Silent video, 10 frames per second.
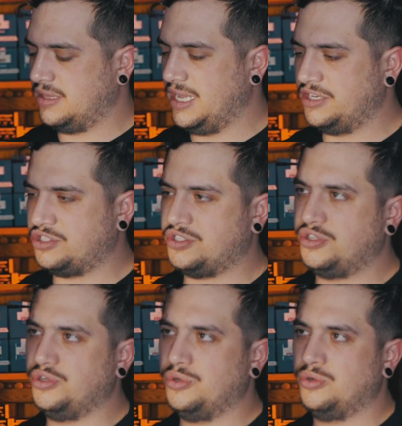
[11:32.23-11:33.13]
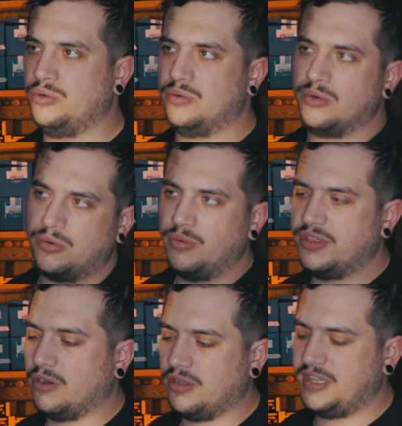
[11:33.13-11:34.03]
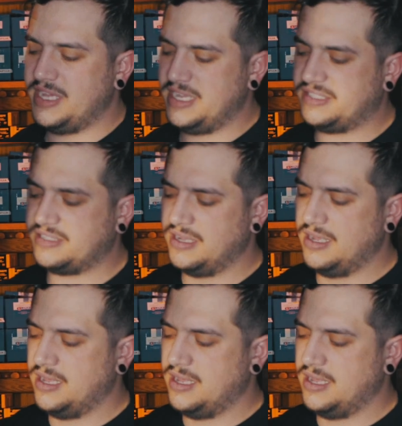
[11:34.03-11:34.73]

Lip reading: H2 with all this,